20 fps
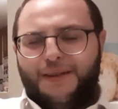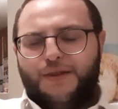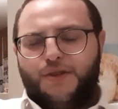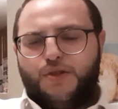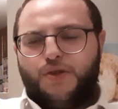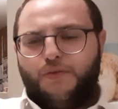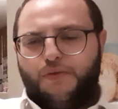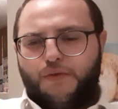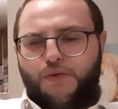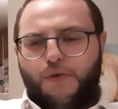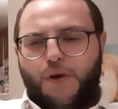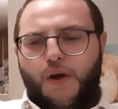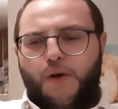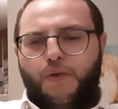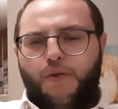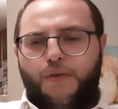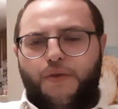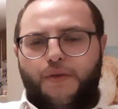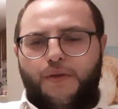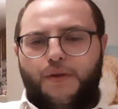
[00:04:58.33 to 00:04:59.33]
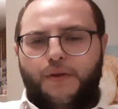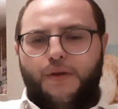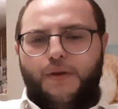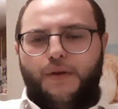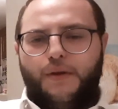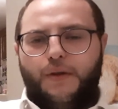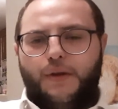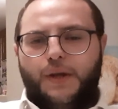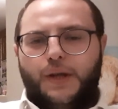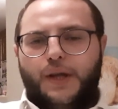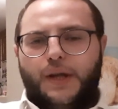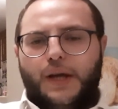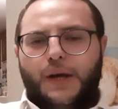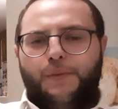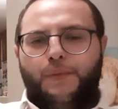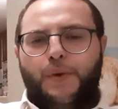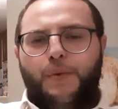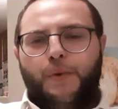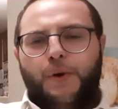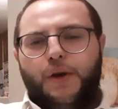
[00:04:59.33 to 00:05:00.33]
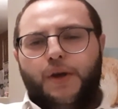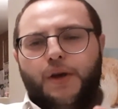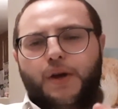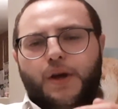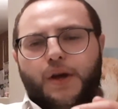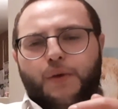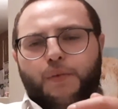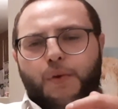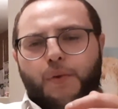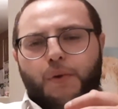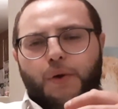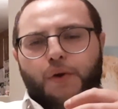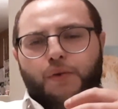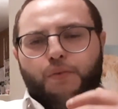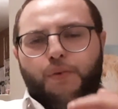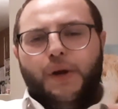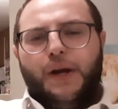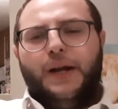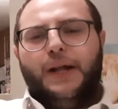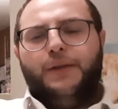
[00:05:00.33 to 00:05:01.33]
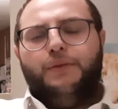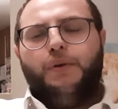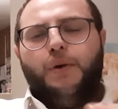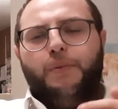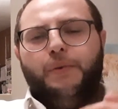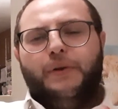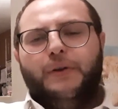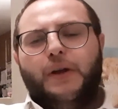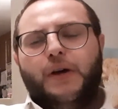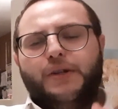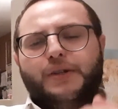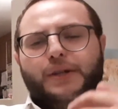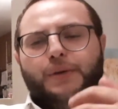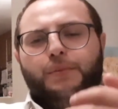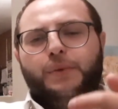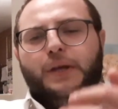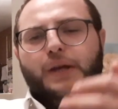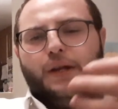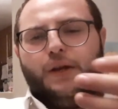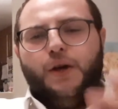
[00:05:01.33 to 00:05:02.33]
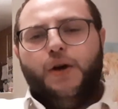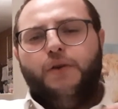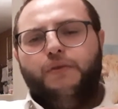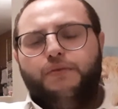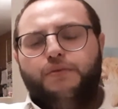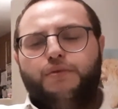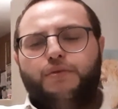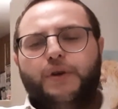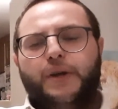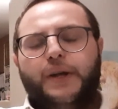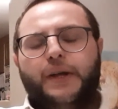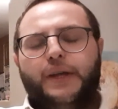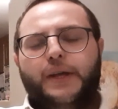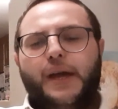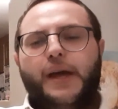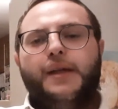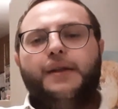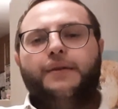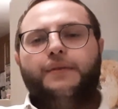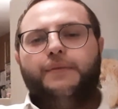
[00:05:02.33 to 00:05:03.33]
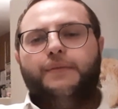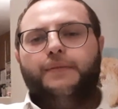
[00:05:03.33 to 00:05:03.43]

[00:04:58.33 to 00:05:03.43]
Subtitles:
of growth We wanna realize what we lost, that we can hope for it again